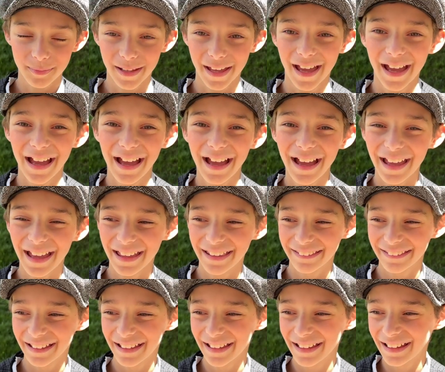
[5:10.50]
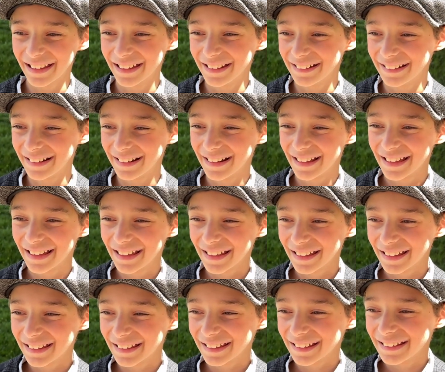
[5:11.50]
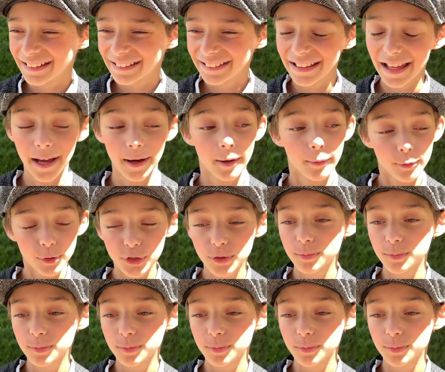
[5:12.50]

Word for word: Yeah, and then yeah.